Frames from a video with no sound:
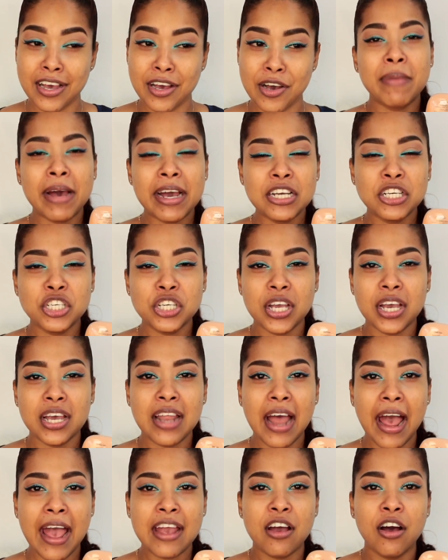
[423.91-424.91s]
My
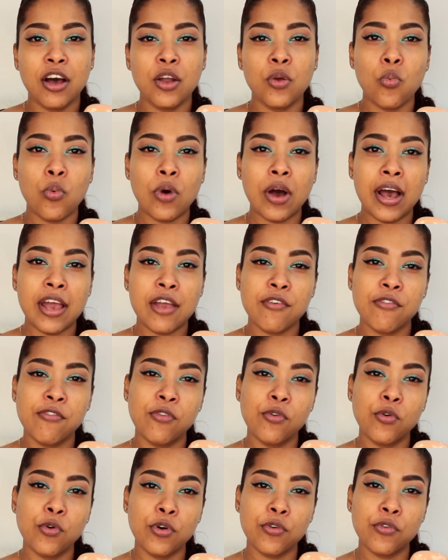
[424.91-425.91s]
shade, I got
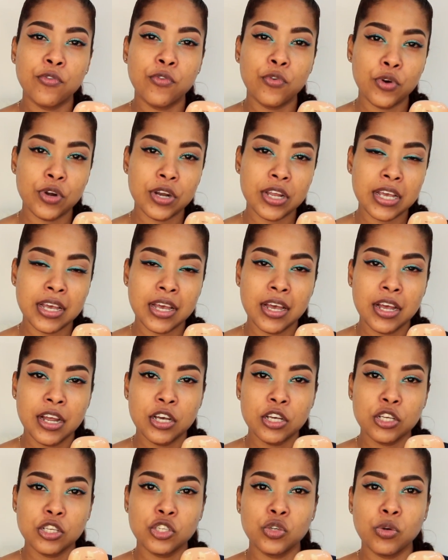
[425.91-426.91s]
Y440,
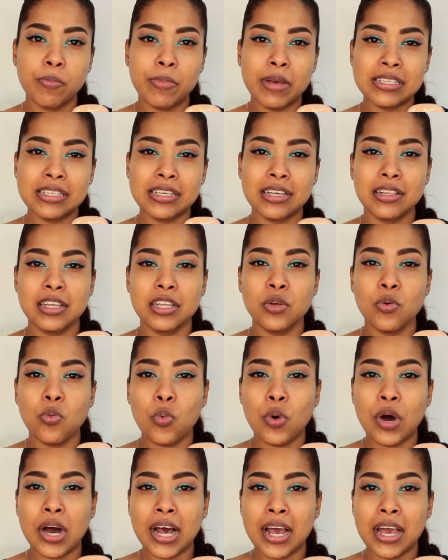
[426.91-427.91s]
so basically the
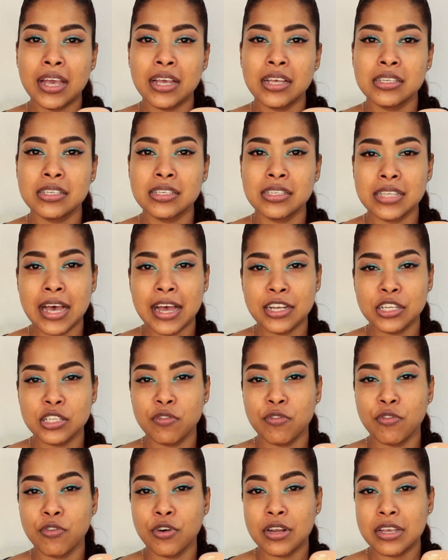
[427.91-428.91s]
Y
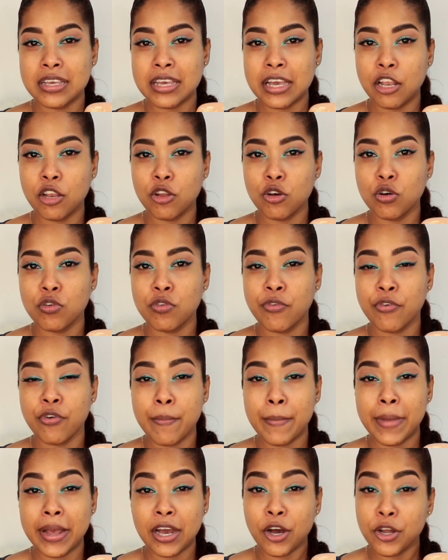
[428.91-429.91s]
stands for yellow
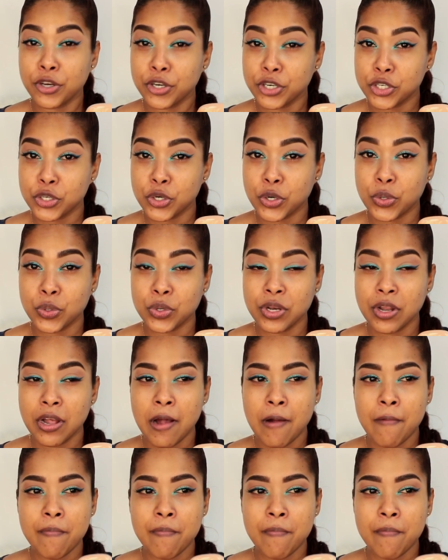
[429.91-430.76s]
for my undertone.